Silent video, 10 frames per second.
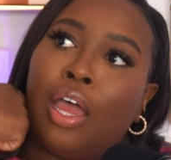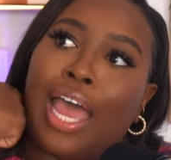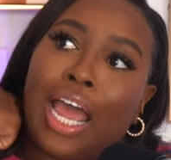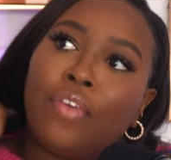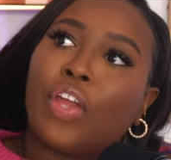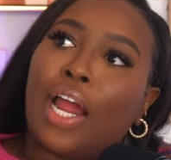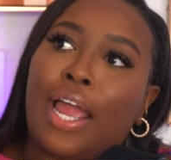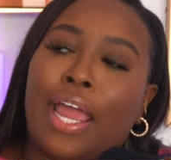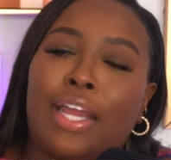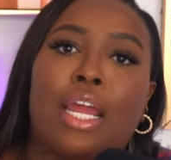after I
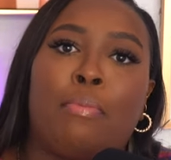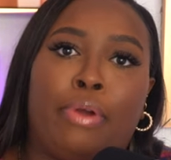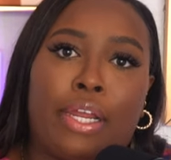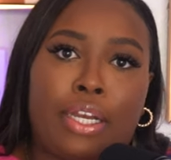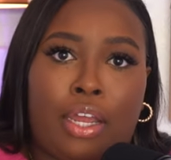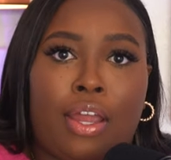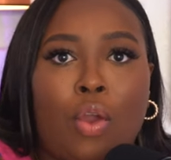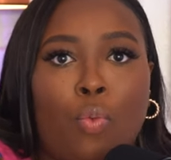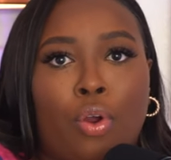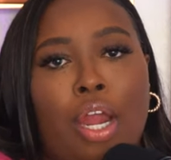had that breakdown at
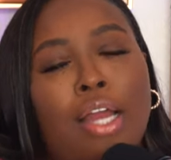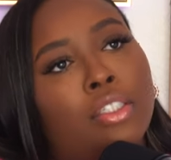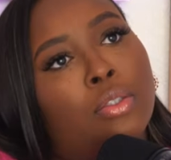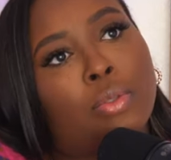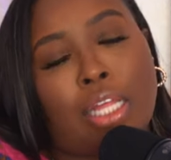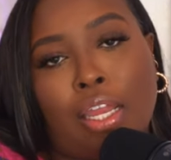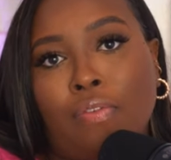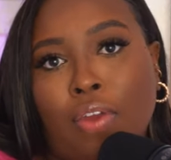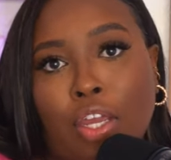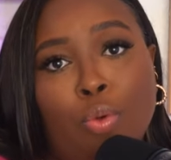work, I just was like,
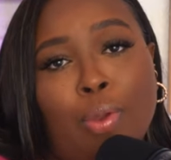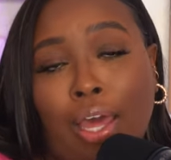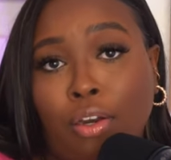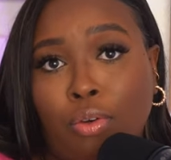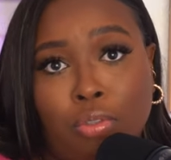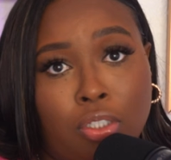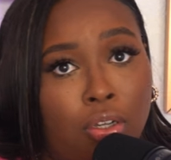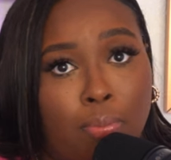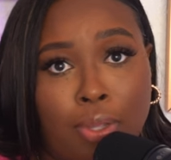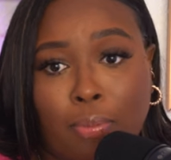Yvette, you got to do
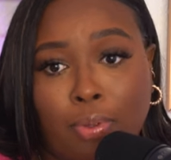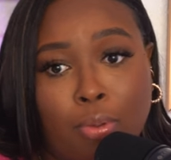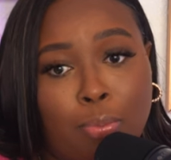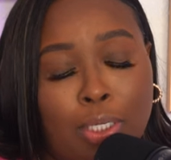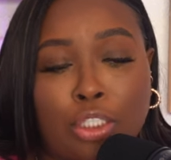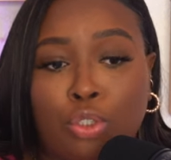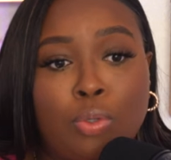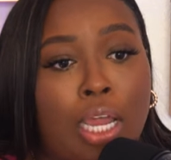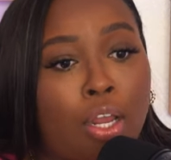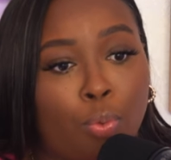something, baby, because you
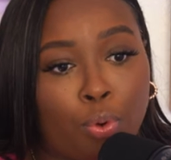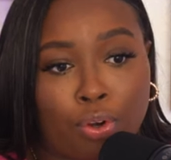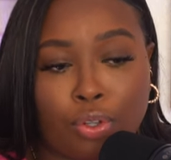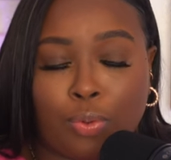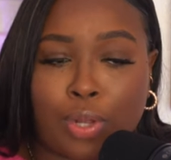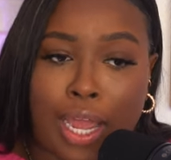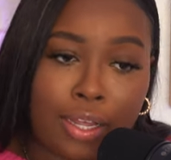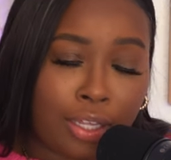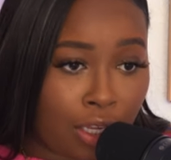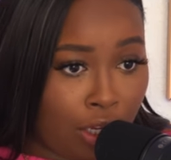got to work. You got
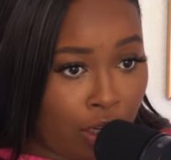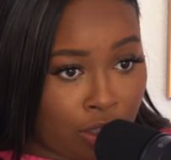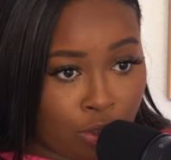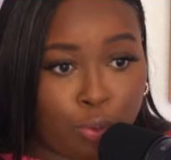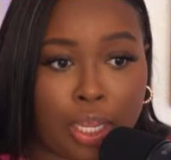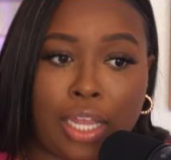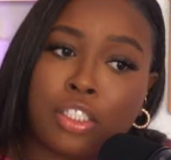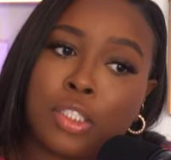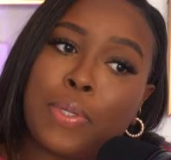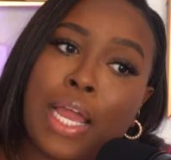kids. You can't
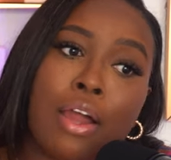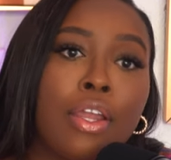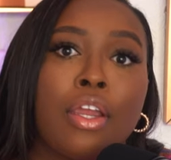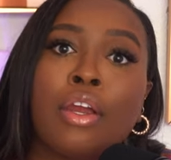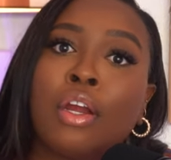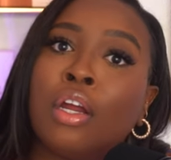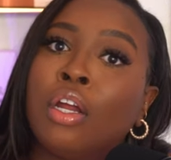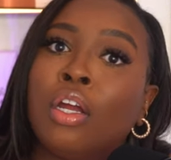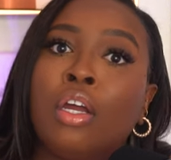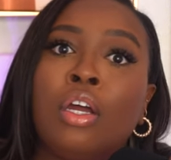just be out here
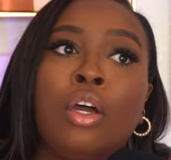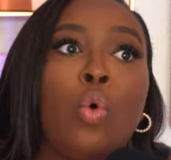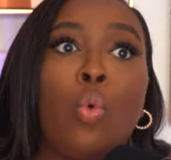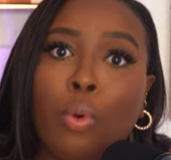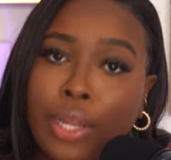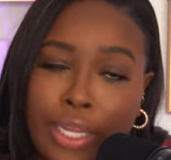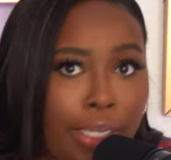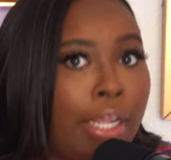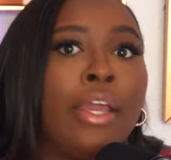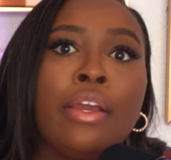winging
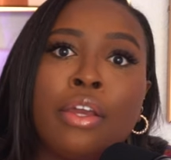it.